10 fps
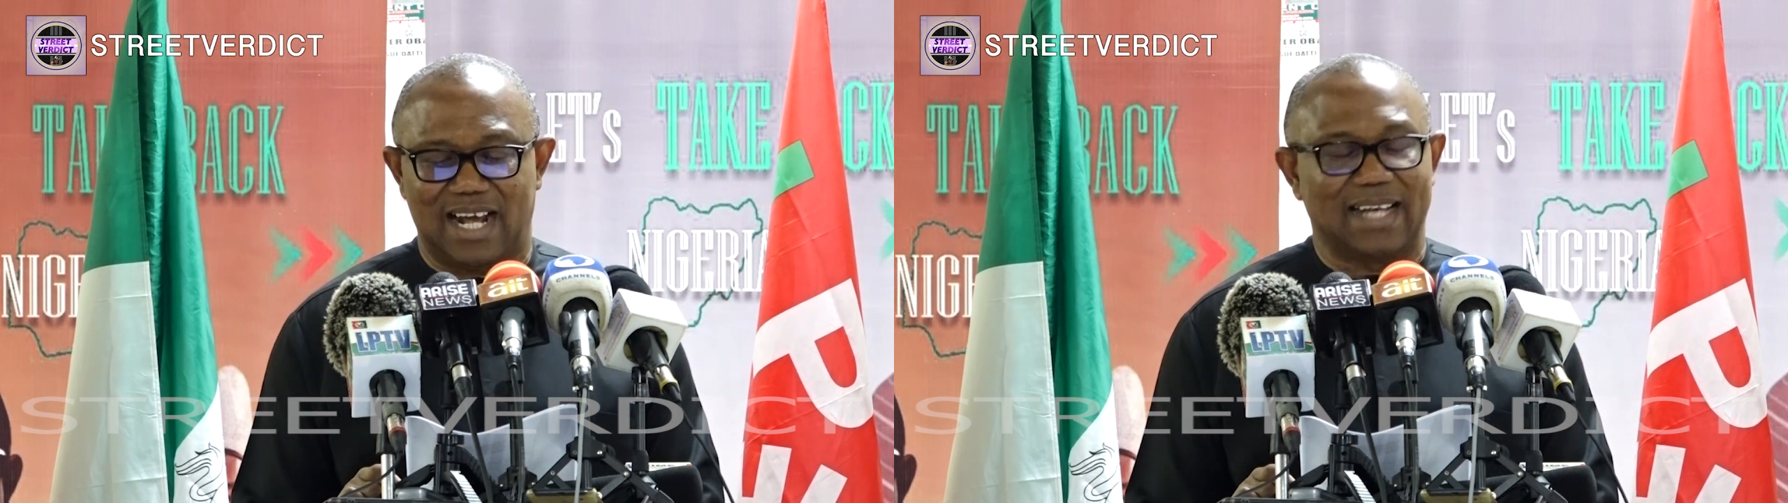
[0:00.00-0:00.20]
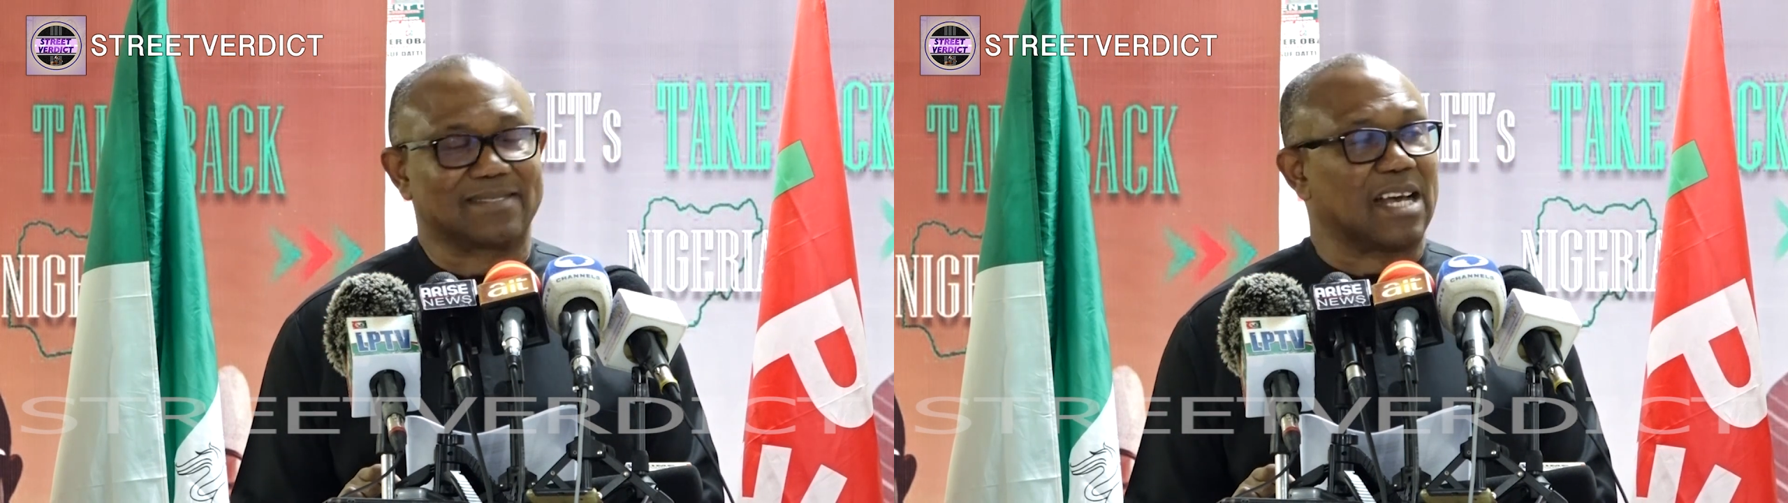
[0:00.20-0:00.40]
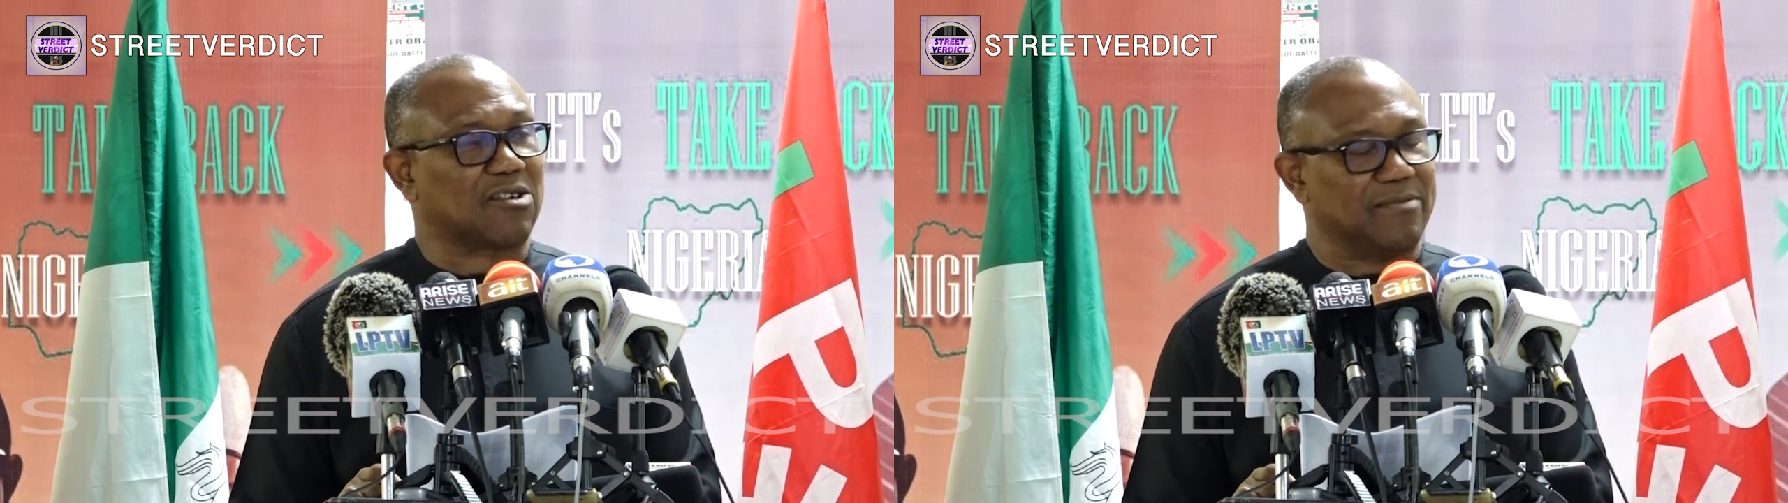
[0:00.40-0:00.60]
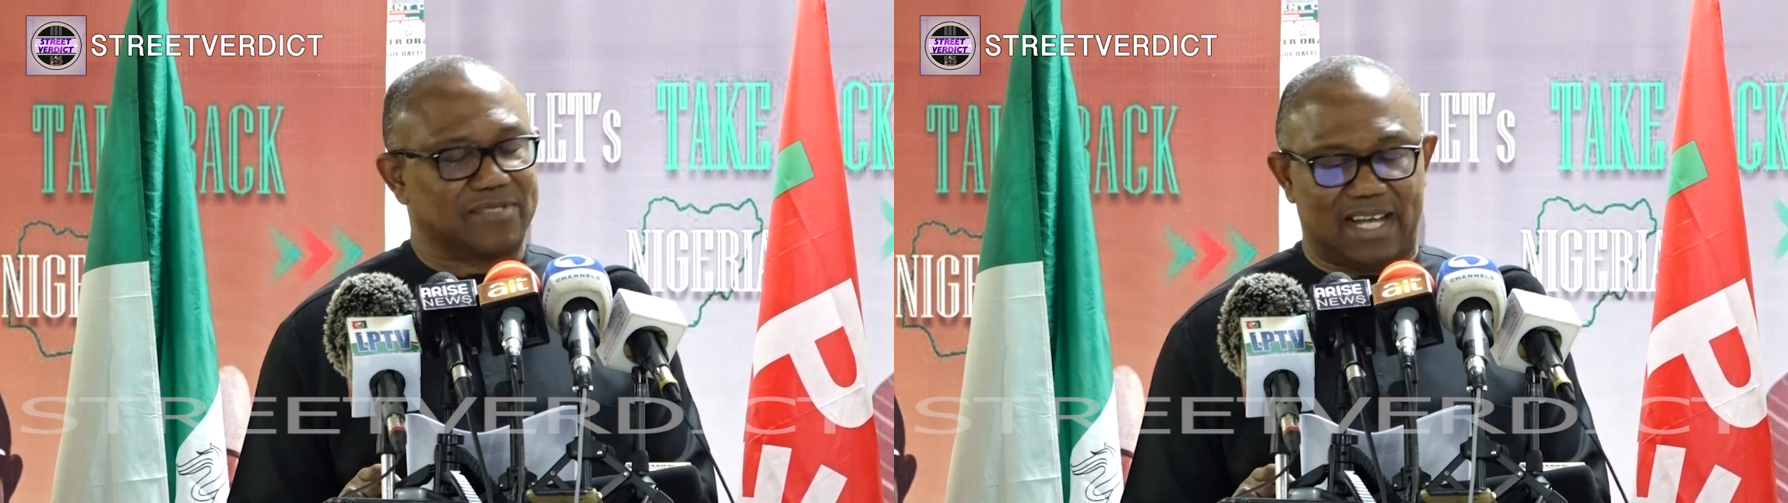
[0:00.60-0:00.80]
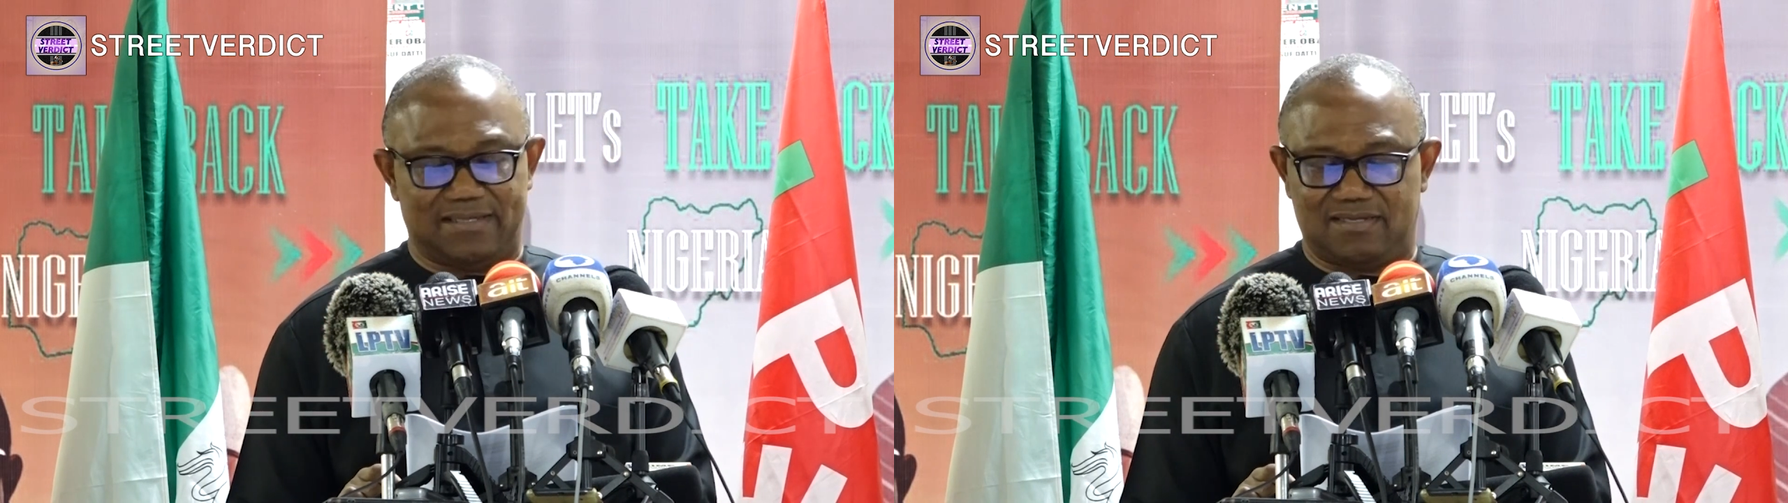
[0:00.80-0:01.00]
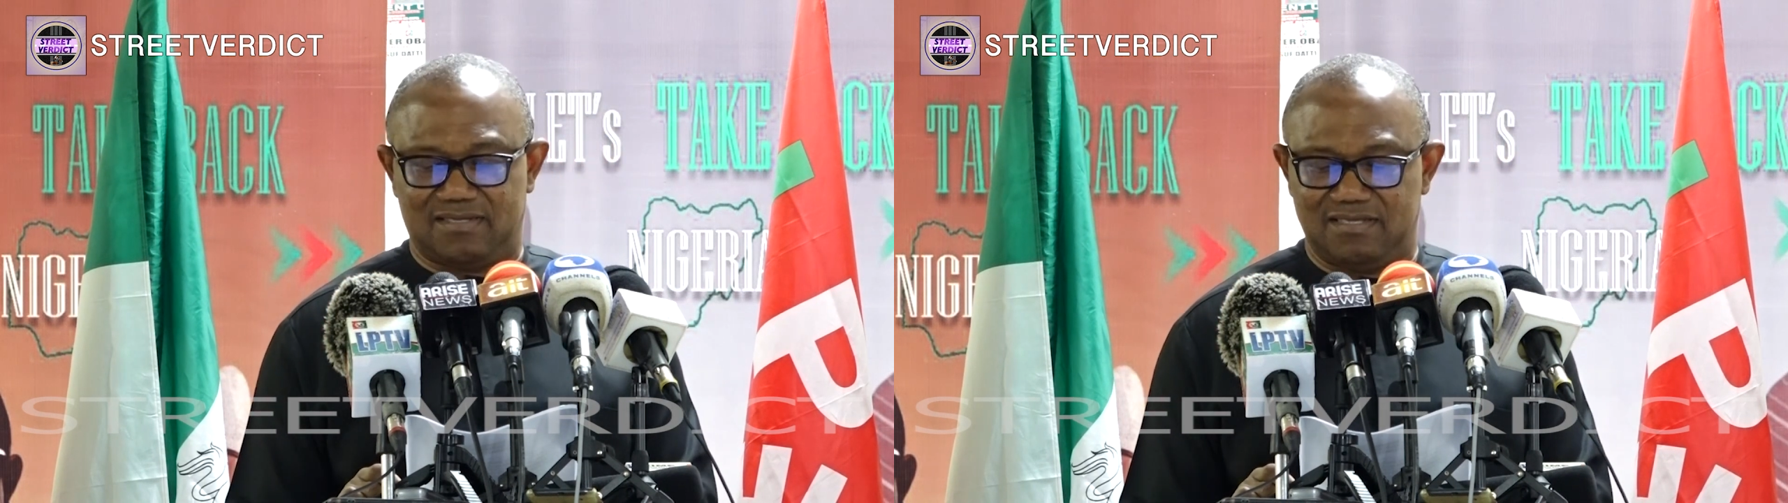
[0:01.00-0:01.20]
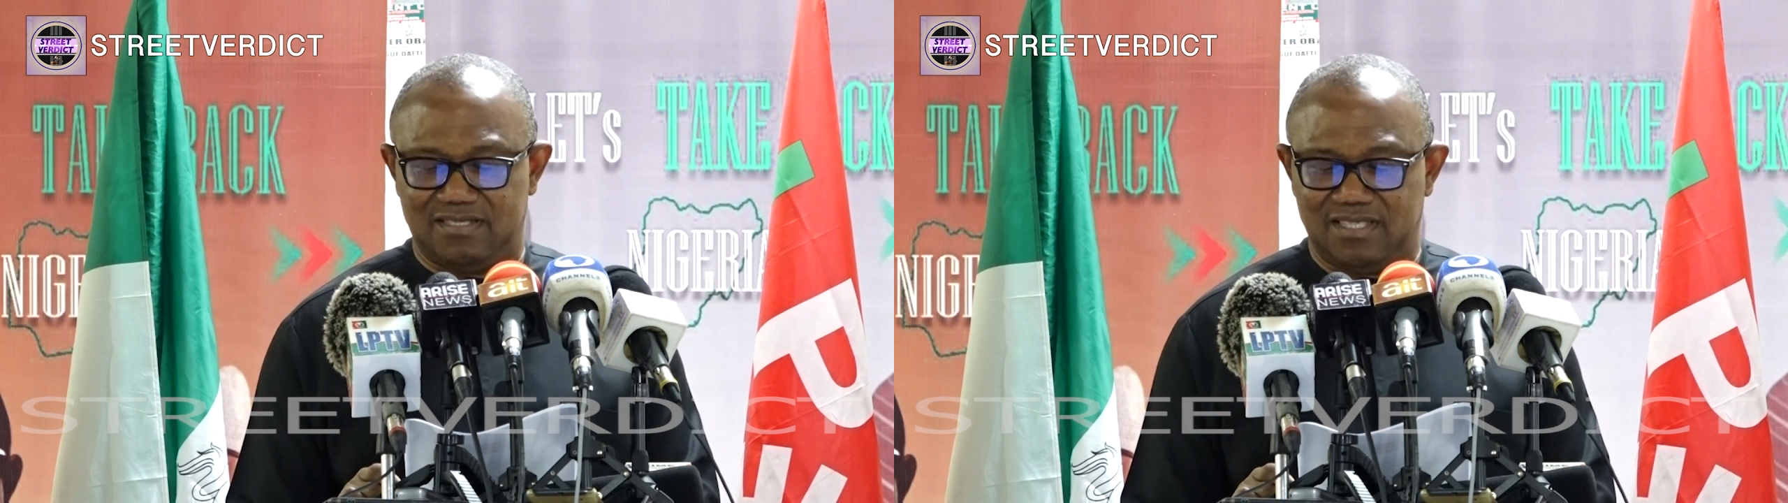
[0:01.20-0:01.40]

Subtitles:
and circumstance